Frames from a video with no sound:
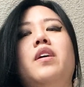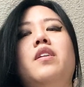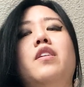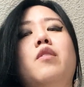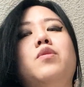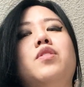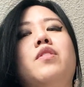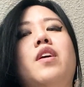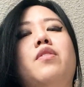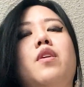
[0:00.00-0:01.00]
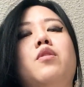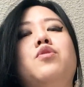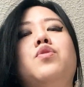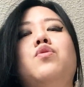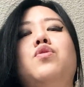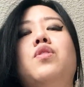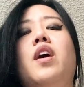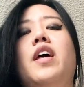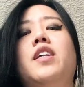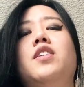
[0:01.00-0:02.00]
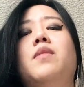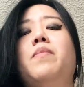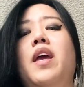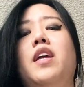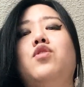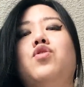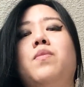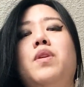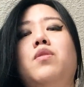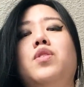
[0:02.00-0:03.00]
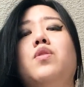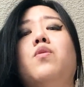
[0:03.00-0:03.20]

Note that those who do not end up paying tribute